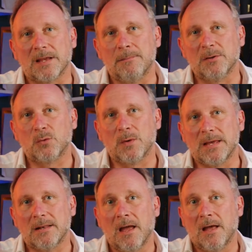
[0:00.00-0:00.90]
in
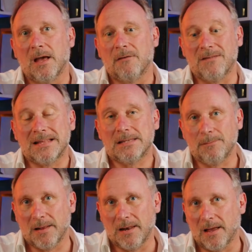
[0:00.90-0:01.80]
between
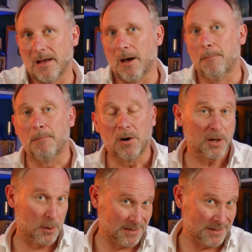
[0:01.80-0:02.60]
Ventimiglia and Monaco.